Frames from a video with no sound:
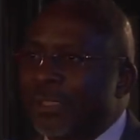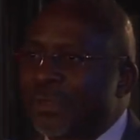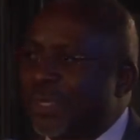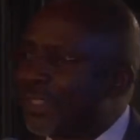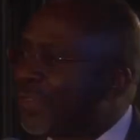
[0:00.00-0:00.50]

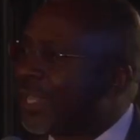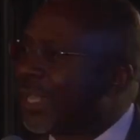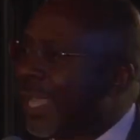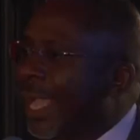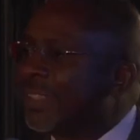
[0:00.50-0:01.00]

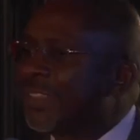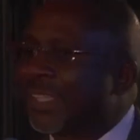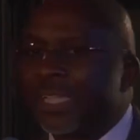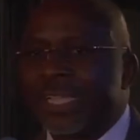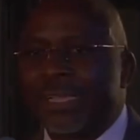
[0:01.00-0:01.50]
specifically
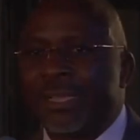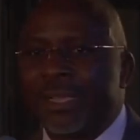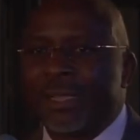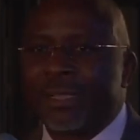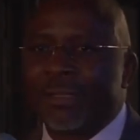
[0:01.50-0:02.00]
asking
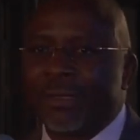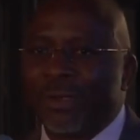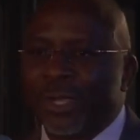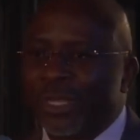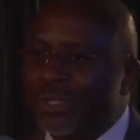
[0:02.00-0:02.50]

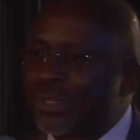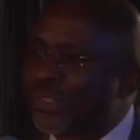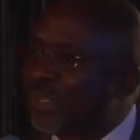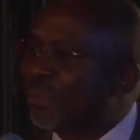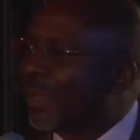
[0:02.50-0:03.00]
oil
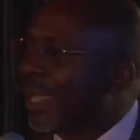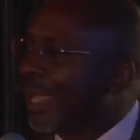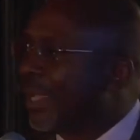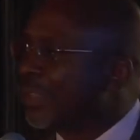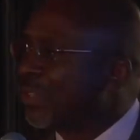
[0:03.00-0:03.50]
industry
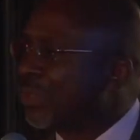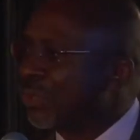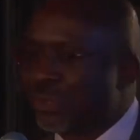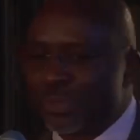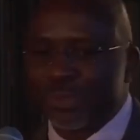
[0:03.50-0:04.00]
players
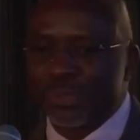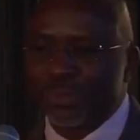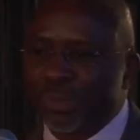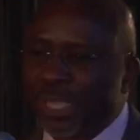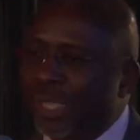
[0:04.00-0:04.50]
to
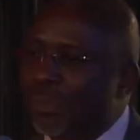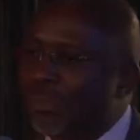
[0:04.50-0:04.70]
pay